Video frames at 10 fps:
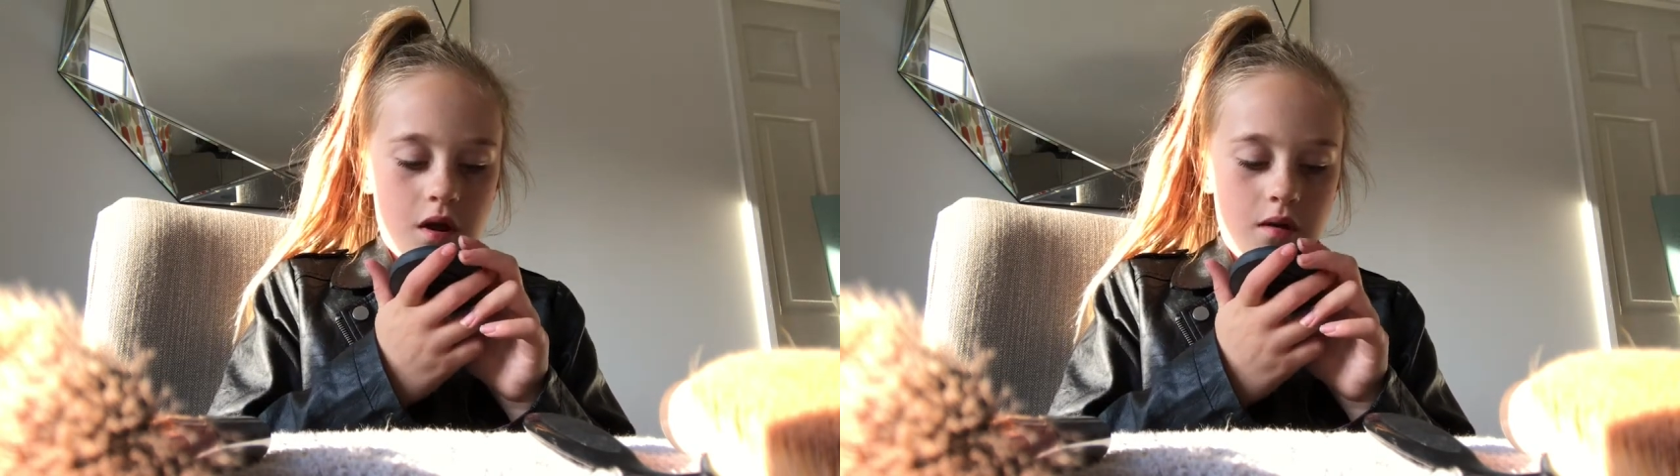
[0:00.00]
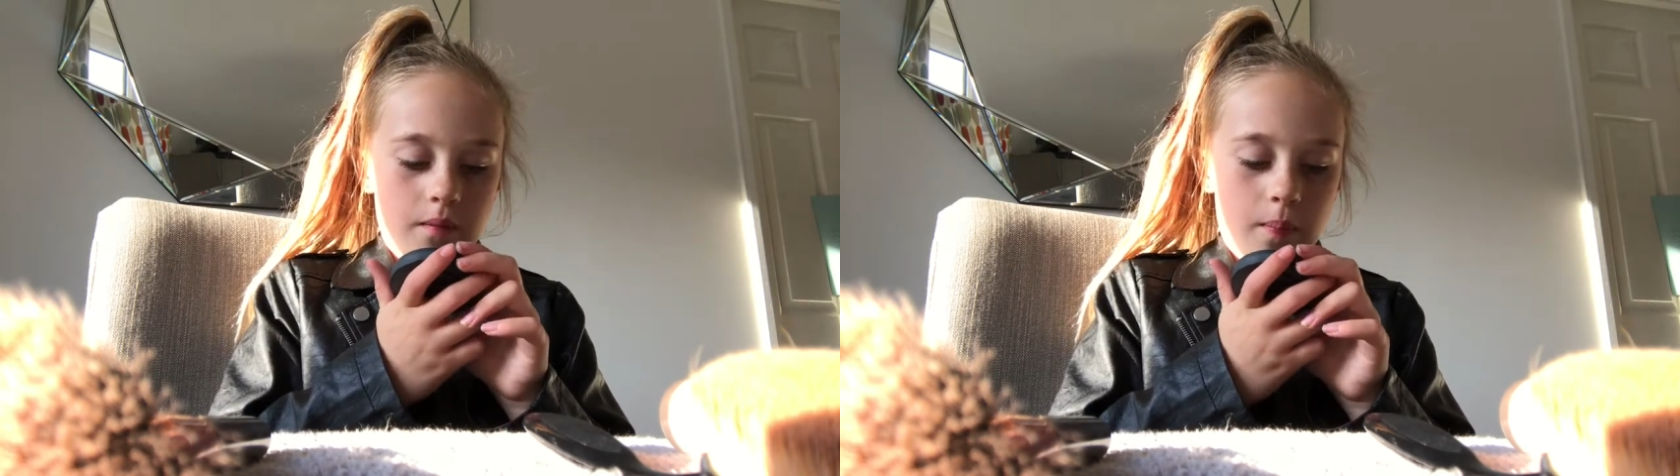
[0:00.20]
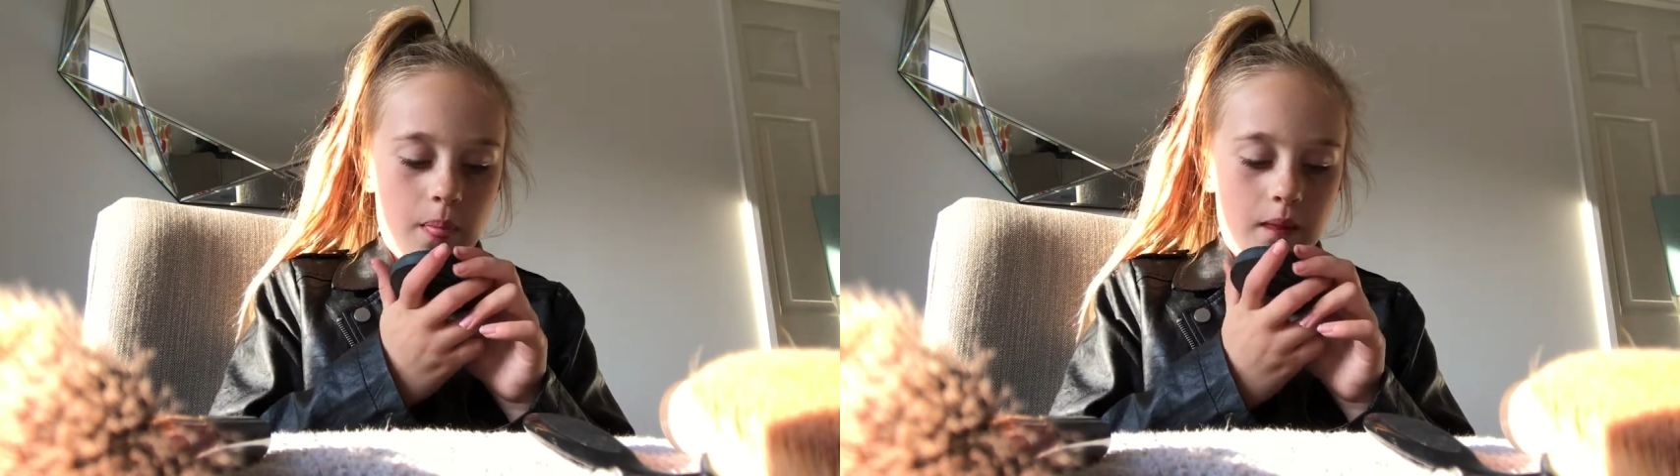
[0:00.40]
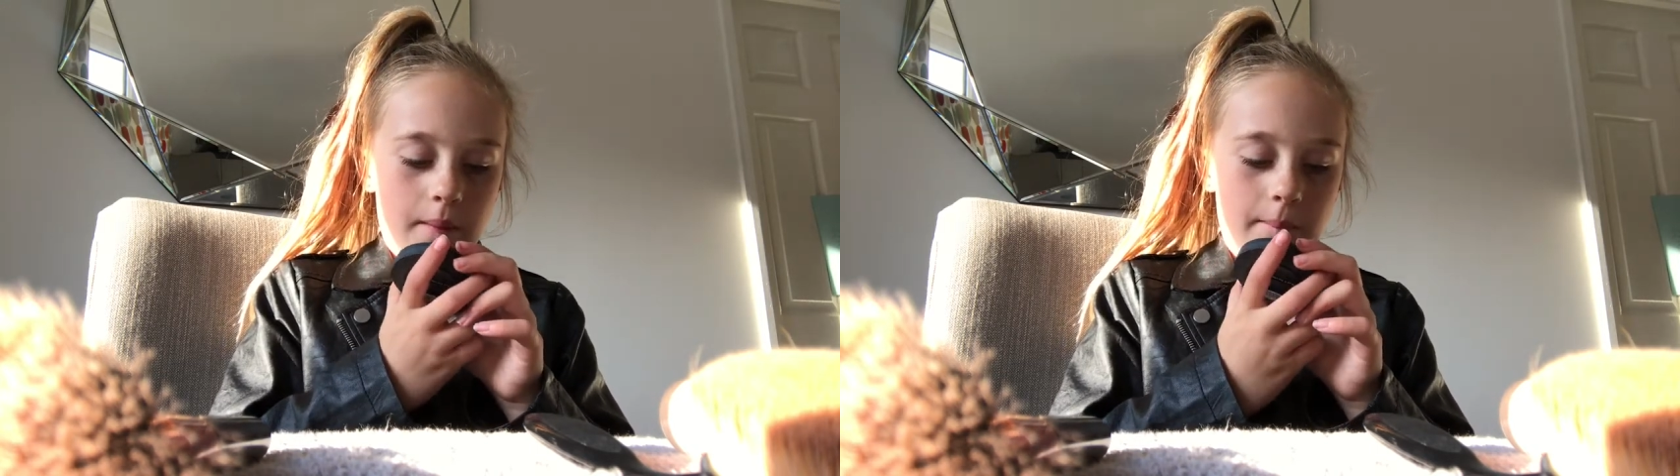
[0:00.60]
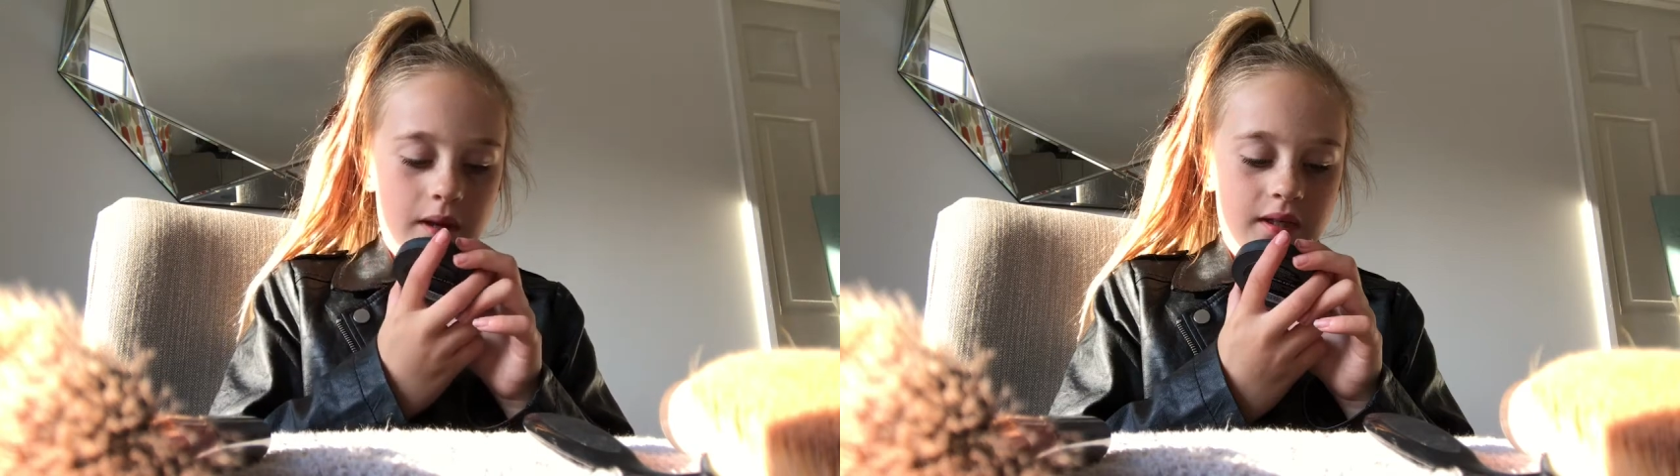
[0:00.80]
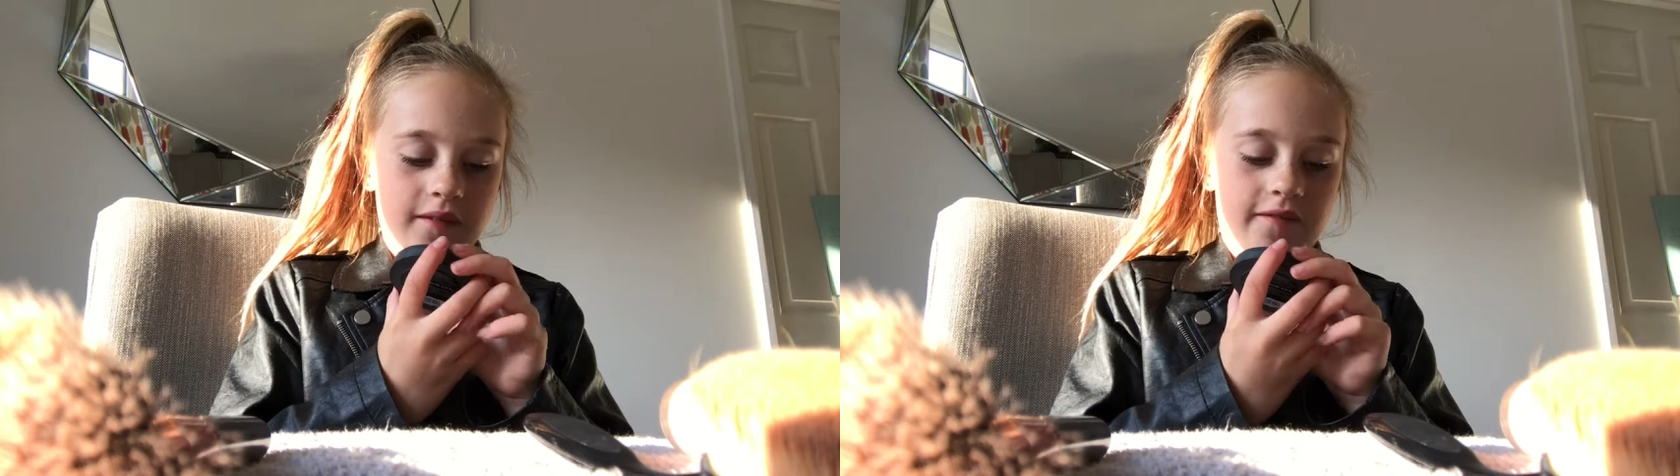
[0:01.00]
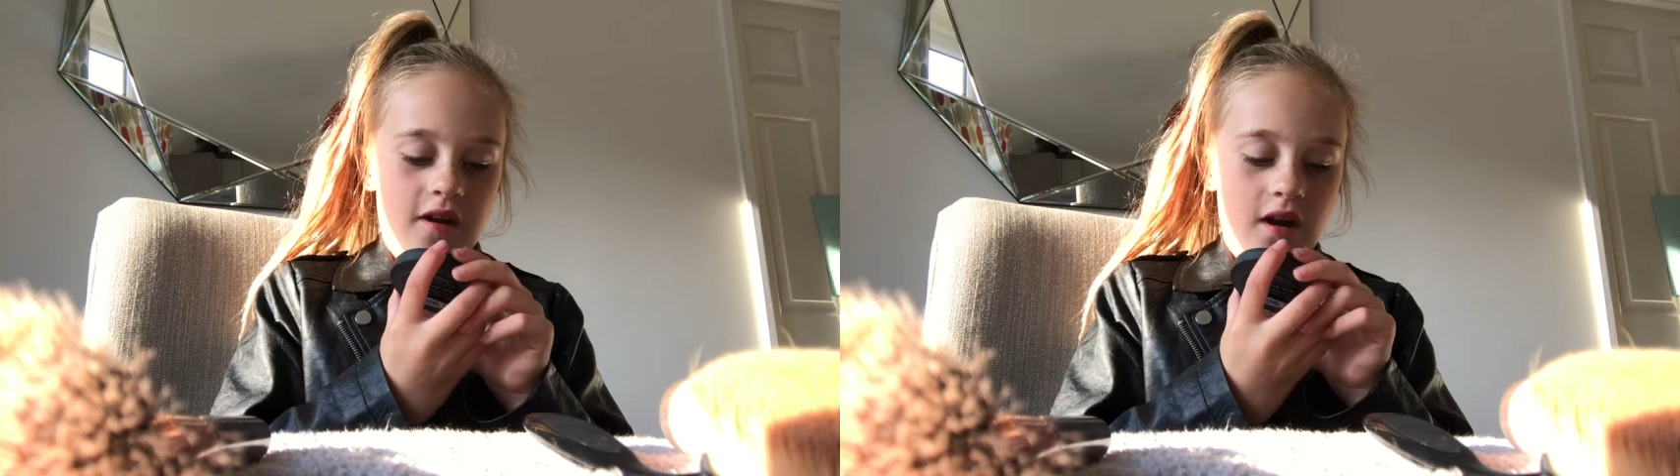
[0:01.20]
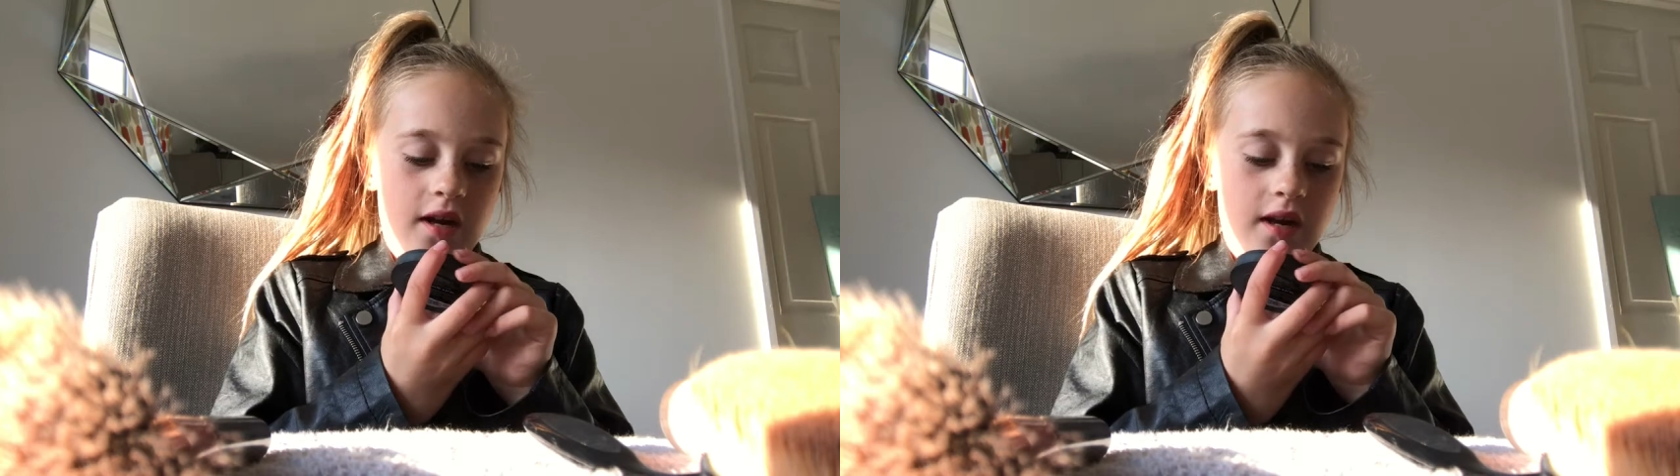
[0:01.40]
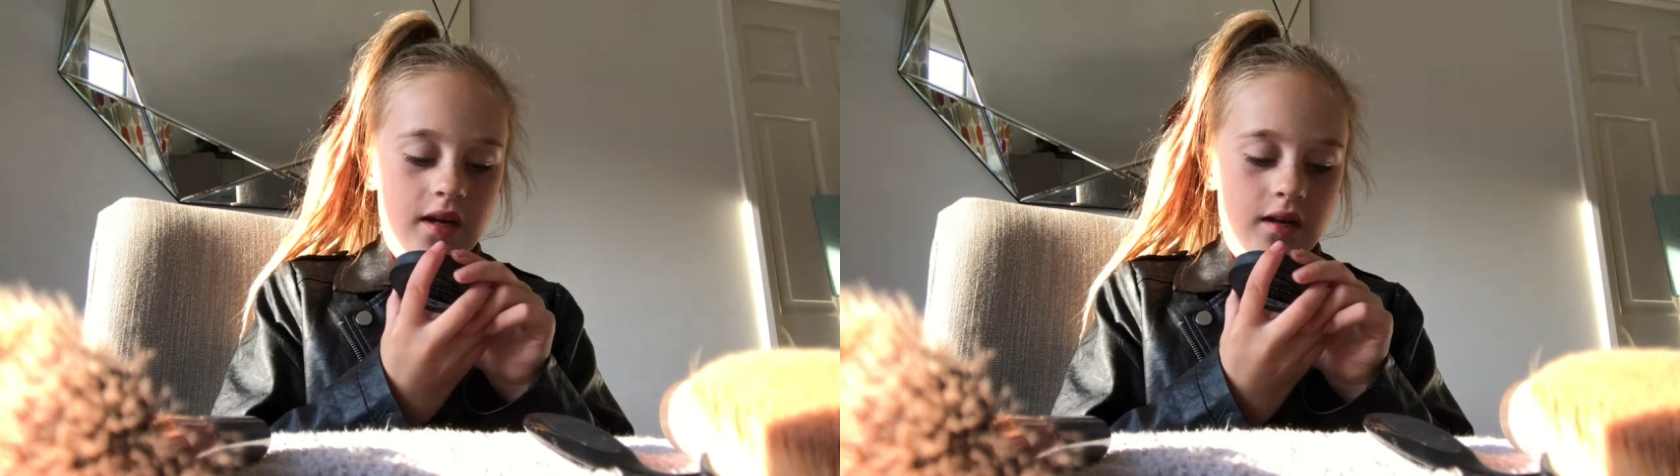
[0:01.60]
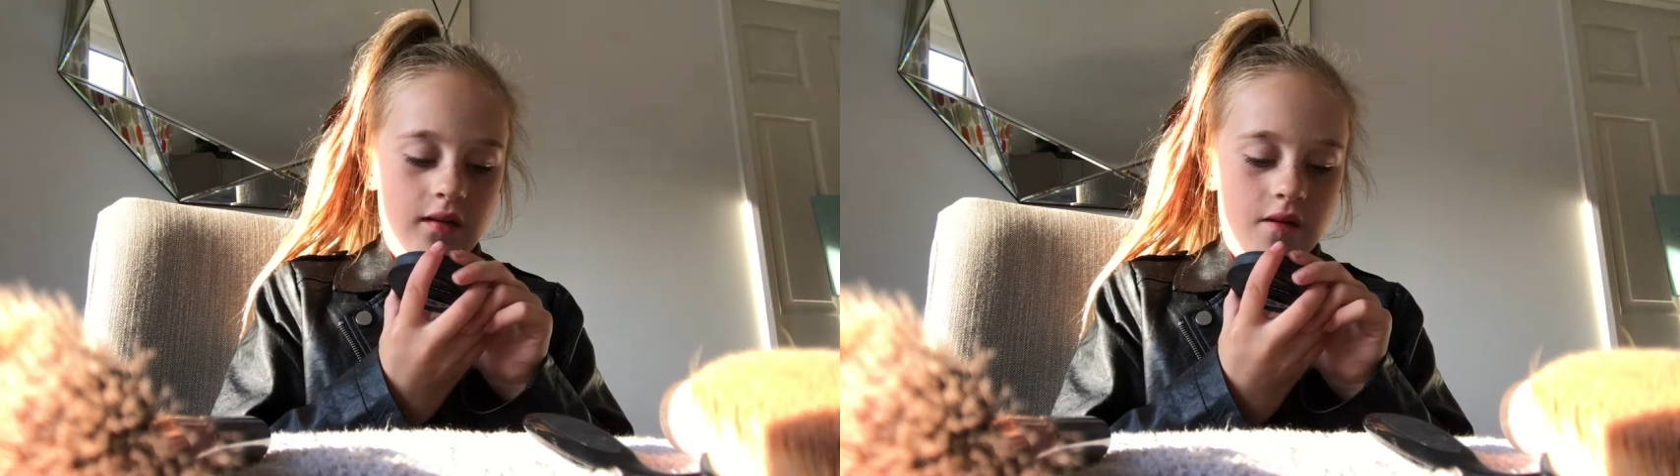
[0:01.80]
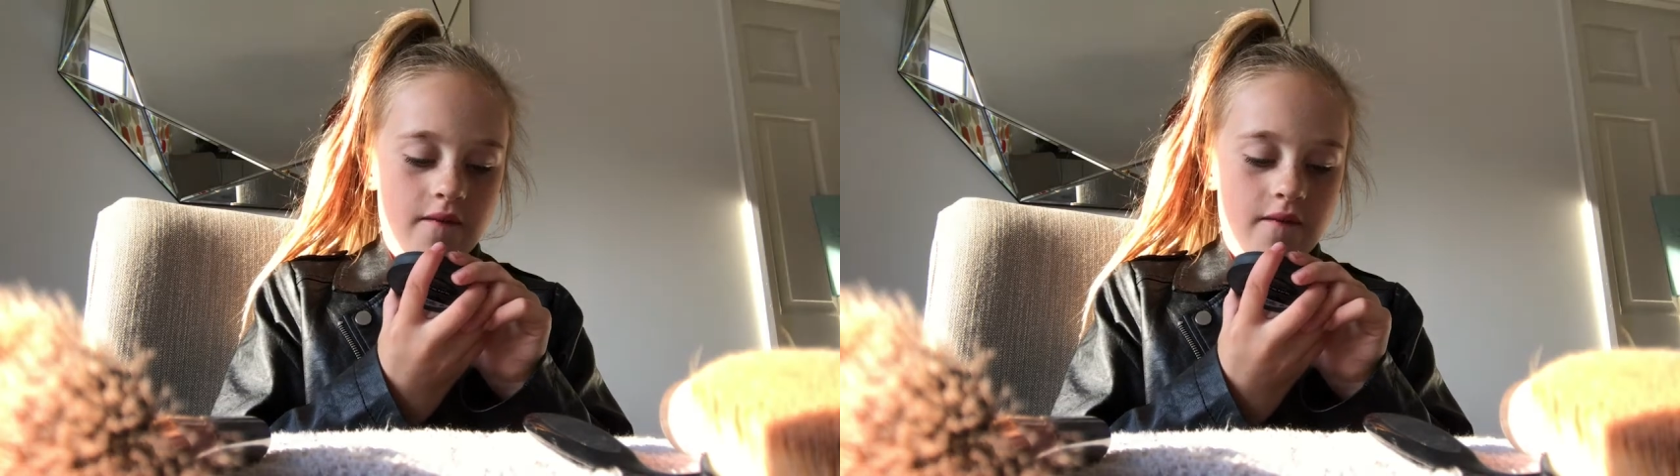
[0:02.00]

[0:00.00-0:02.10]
Mattifying